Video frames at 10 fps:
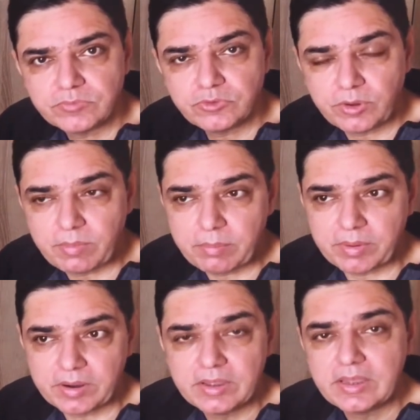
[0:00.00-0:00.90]
So
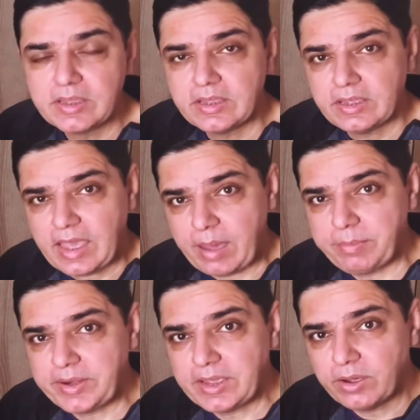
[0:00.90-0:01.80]
remember,
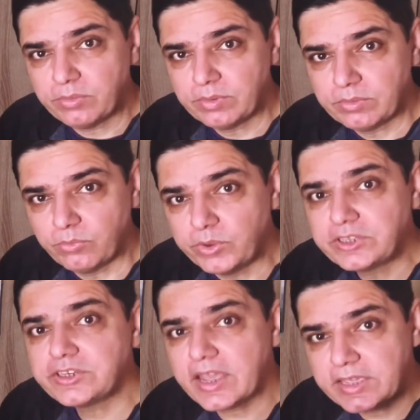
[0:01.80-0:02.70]
apnea
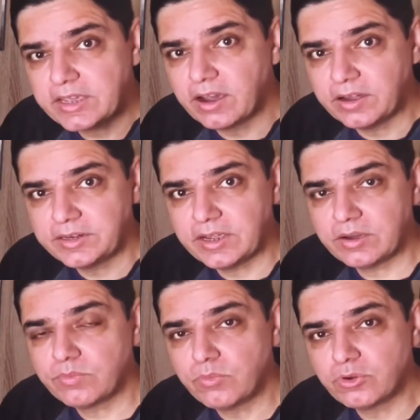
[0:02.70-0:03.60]
with tachycardia,
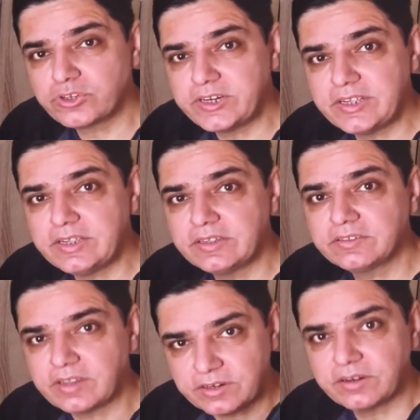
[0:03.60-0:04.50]
mostly
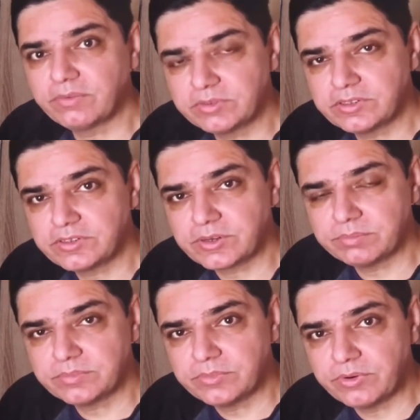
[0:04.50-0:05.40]
central nervous
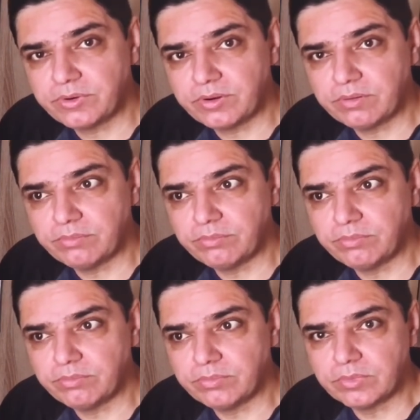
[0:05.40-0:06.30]
system uh,
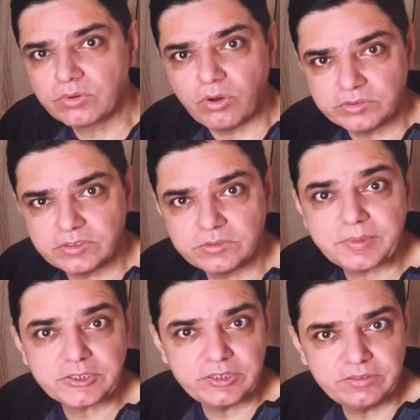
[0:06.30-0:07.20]
causes,
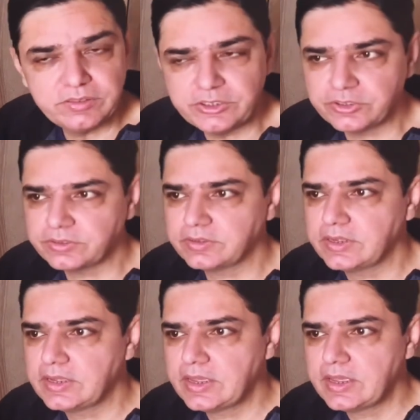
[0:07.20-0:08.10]
especially seizures.
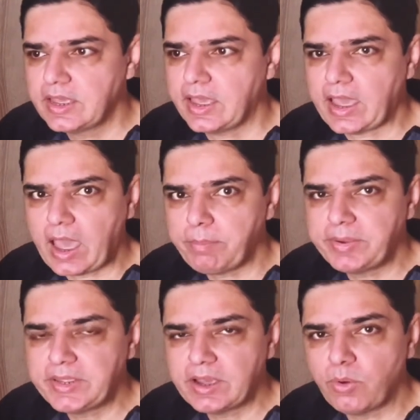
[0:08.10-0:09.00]

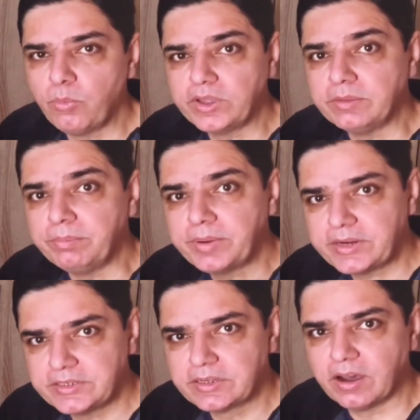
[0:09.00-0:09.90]
Apnea with
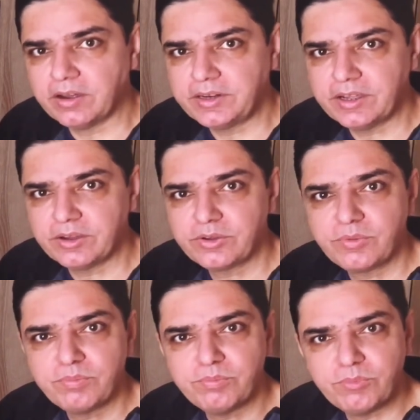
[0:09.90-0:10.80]
bradycardia,
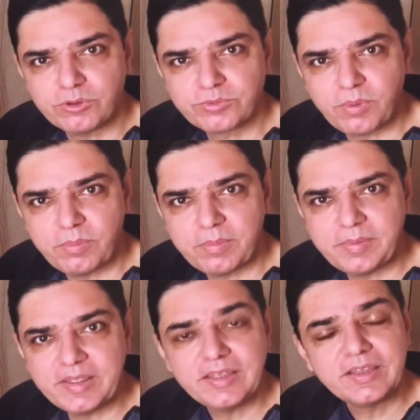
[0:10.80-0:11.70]
most
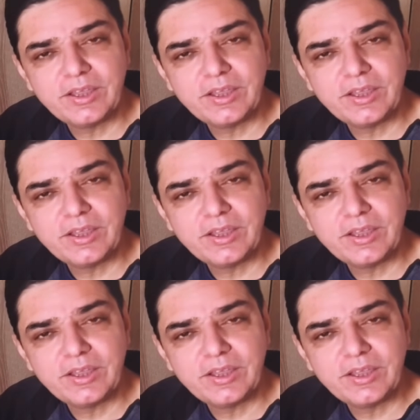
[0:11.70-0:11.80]
probably